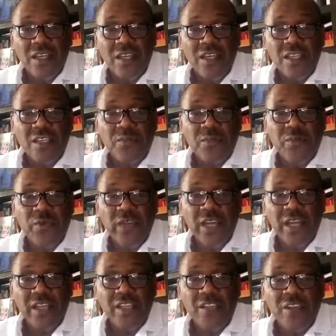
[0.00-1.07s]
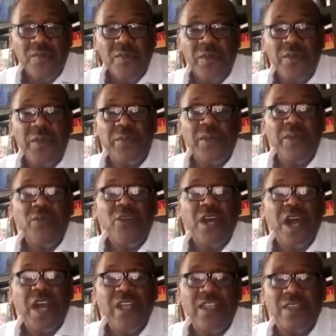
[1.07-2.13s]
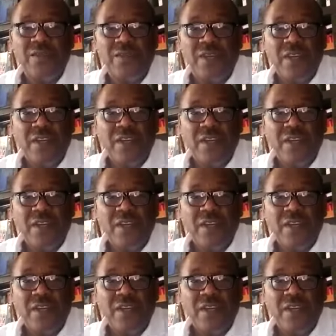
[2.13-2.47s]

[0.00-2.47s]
In spring and summer, people are more active.